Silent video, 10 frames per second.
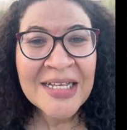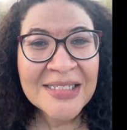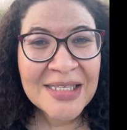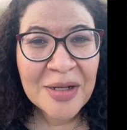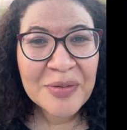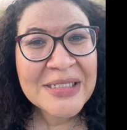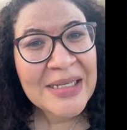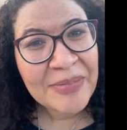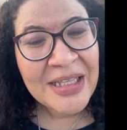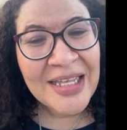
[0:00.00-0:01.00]
So
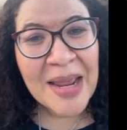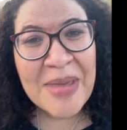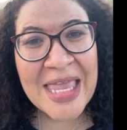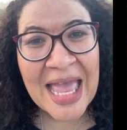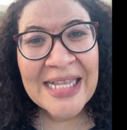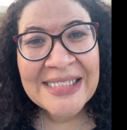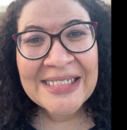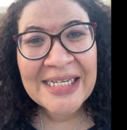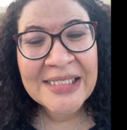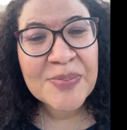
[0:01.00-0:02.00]
something that I'm
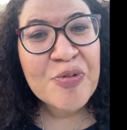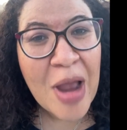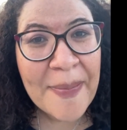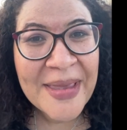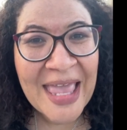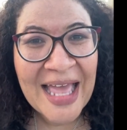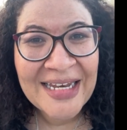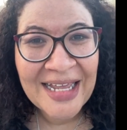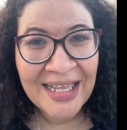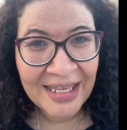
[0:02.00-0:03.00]
against is
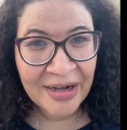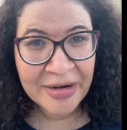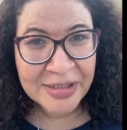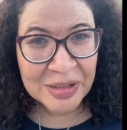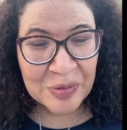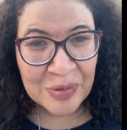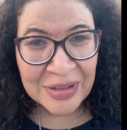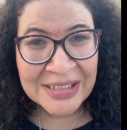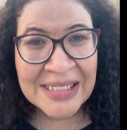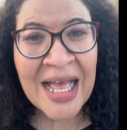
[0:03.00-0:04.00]
propaganda in our
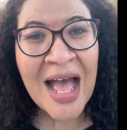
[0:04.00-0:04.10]
schools.